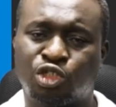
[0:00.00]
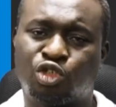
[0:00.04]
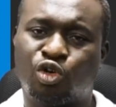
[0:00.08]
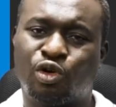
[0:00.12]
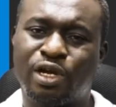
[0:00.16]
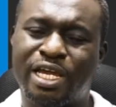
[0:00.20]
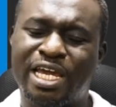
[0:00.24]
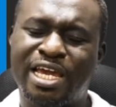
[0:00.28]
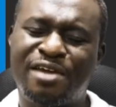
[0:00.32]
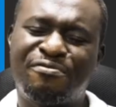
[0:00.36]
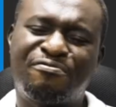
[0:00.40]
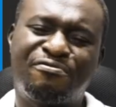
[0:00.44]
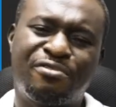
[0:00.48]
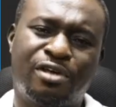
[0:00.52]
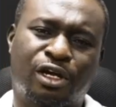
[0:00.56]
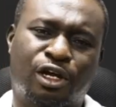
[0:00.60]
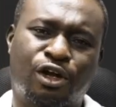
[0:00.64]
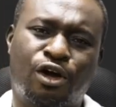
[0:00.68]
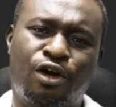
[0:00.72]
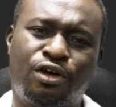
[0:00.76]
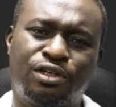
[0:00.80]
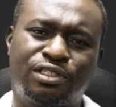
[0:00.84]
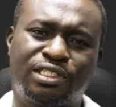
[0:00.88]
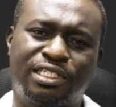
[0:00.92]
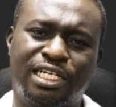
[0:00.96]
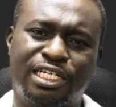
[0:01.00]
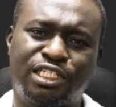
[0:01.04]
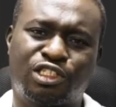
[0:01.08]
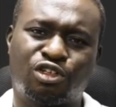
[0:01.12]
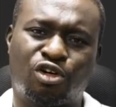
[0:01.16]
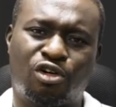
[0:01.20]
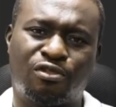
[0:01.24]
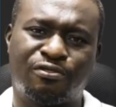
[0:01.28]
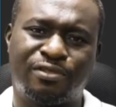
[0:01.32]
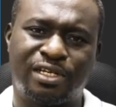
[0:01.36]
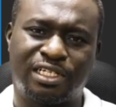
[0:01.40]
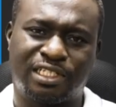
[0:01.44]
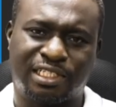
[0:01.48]
So if the content
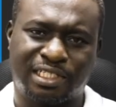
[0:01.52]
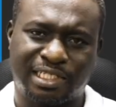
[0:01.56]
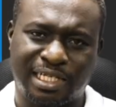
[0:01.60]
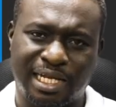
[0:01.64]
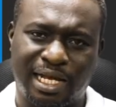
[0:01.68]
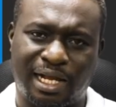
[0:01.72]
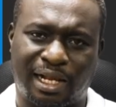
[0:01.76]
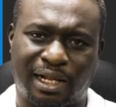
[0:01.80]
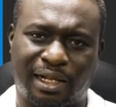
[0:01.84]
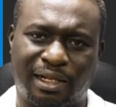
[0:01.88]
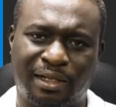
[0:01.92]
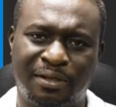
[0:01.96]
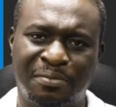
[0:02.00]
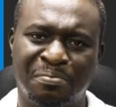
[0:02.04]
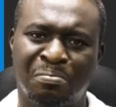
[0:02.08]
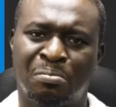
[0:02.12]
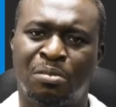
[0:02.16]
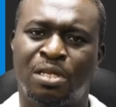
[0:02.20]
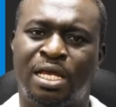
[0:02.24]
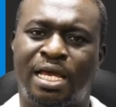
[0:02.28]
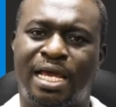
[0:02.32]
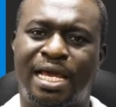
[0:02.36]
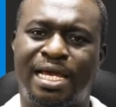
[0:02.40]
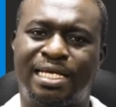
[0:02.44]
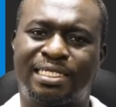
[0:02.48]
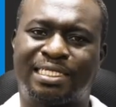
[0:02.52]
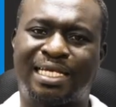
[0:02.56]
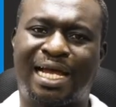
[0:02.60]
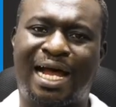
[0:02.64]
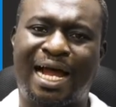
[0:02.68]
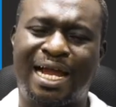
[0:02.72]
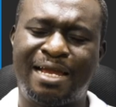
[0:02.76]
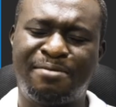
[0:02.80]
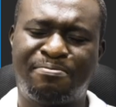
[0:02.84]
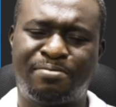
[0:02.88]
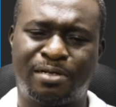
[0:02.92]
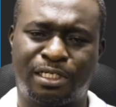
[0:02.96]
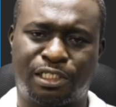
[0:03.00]
of the cell is
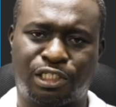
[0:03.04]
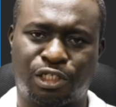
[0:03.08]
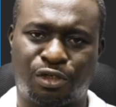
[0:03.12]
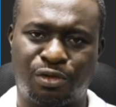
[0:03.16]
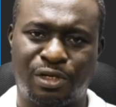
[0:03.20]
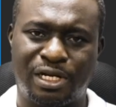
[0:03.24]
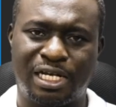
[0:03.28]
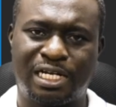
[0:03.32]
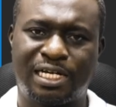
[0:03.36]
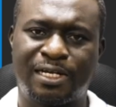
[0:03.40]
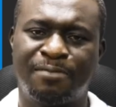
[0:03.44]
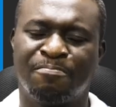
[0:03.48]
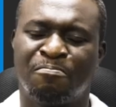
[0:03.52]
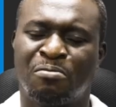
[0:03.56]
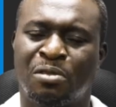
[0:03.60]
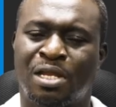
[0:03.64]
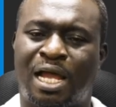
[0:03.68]
hypertonic